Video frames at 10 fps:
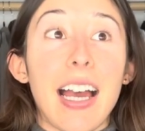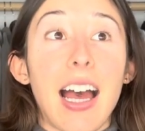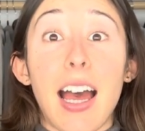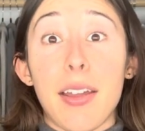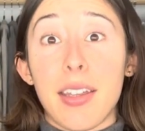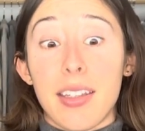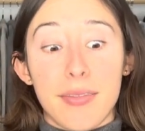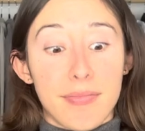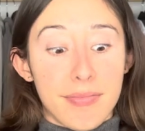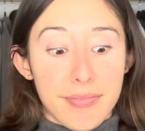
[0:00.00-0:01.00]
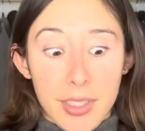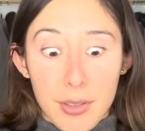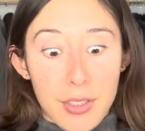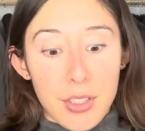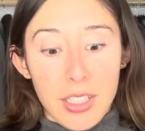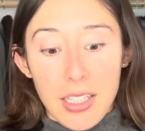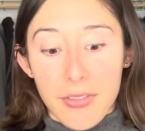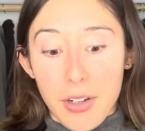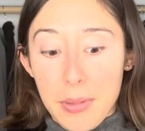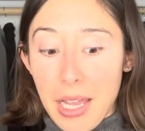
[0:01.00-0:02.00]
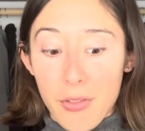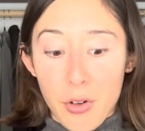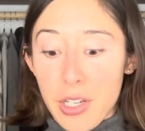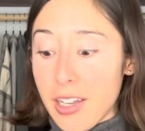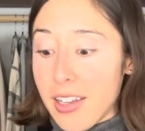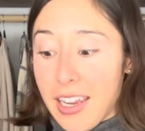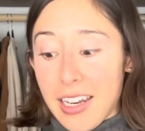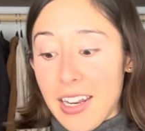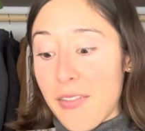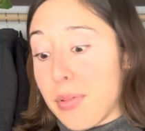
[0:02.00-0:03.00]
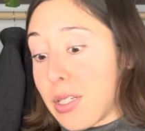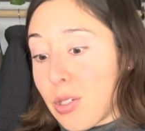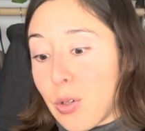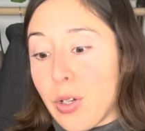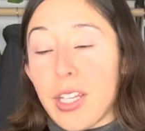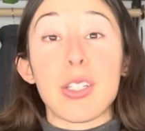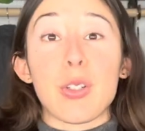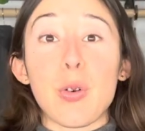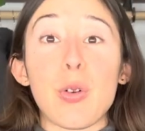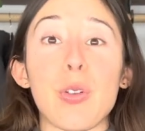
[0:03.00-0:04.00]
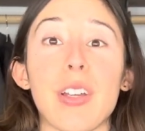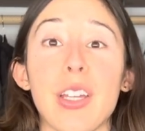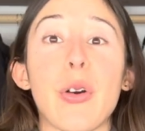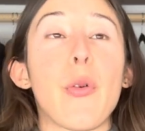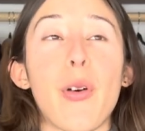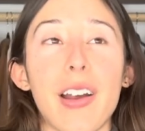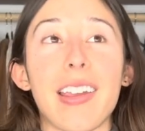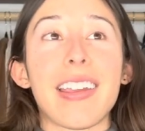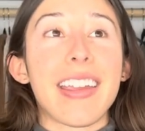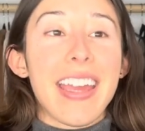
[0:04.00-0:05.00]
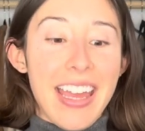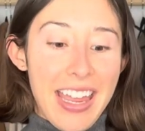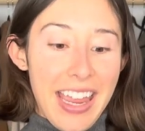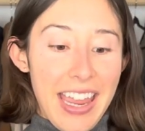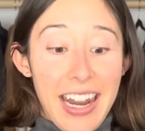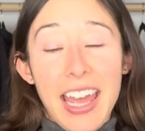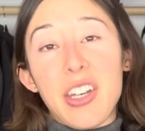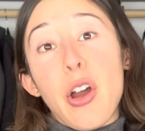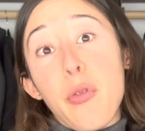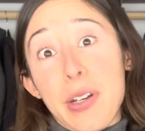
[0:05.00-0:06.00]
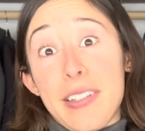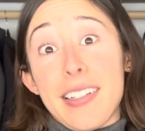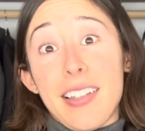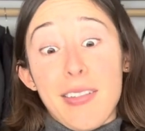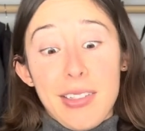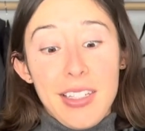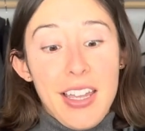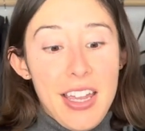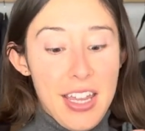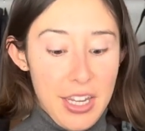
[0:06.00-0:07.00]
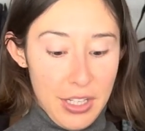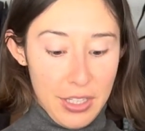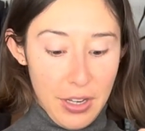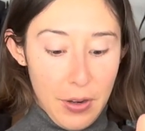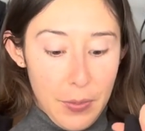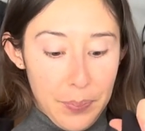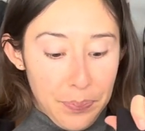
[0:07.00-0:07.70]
I'm originally from California and have been in school in Hawaii and had no winter clothes. So